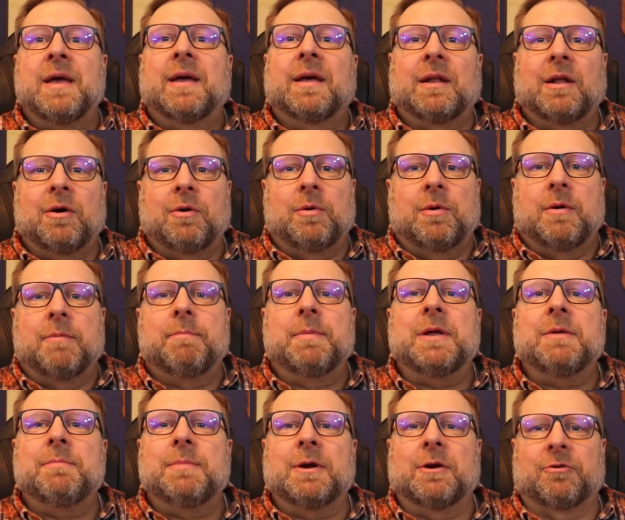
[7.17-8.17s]
Hello,
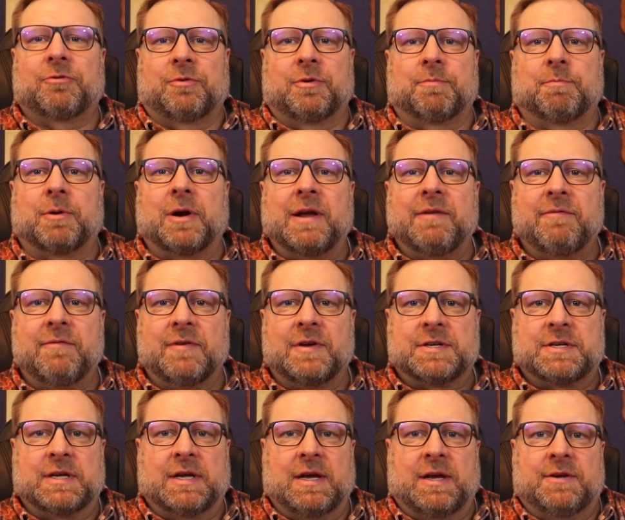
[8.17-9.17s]
Ben Bierce with Brave
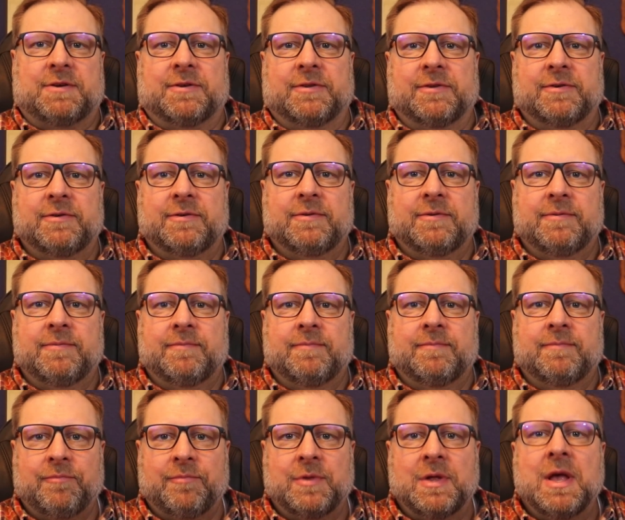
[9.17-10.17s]
Investigations.
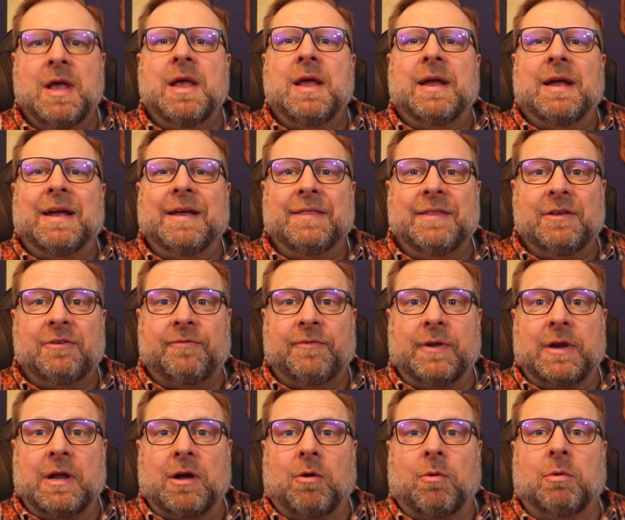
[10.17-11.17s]
In this
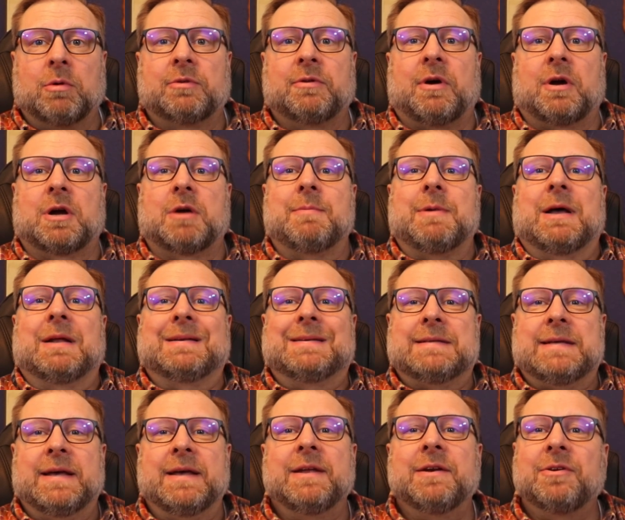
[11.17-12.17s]
video, we'll talk
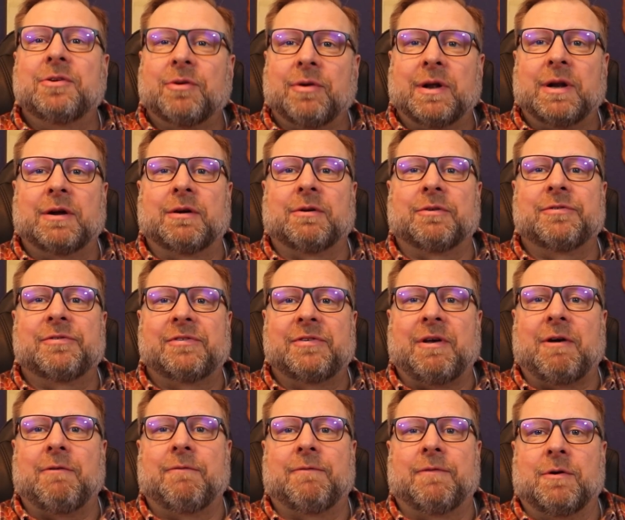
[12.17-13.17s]
about 10 critical
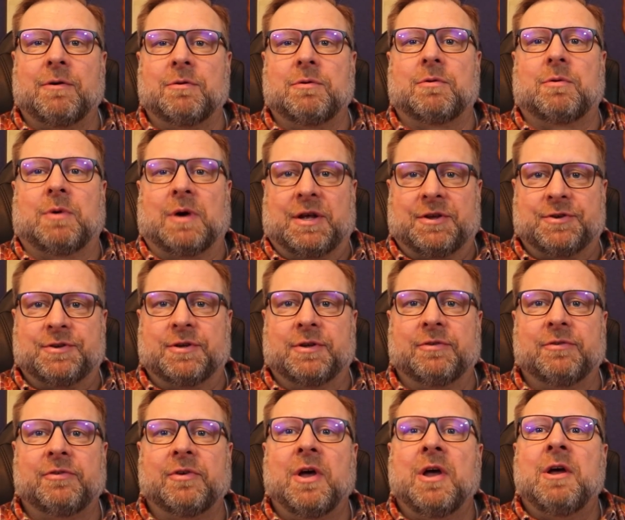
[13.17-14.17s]
cell phone
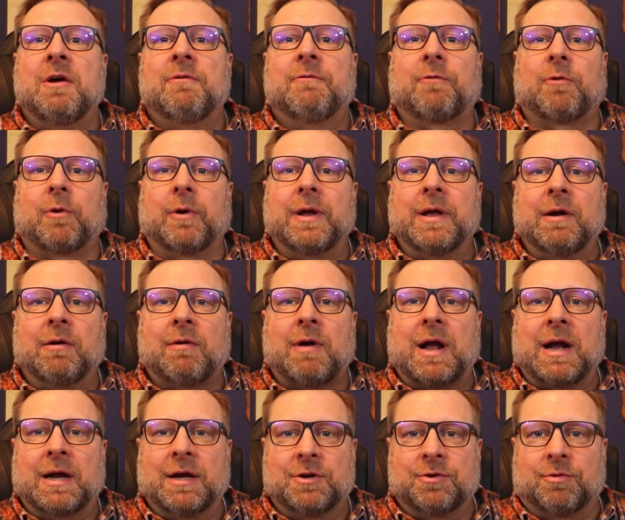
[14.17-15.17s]
questions for
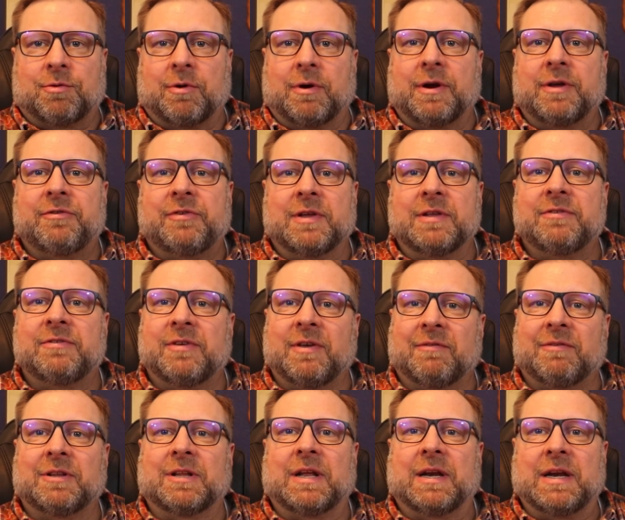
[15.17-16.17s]
interrogatories in
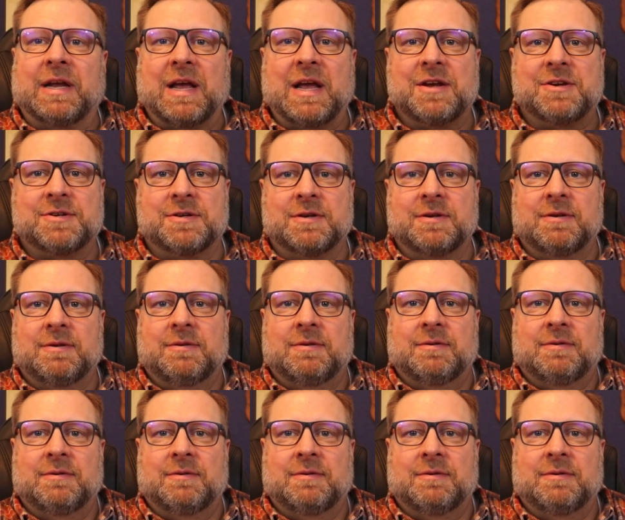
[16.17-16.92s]
civil litigation.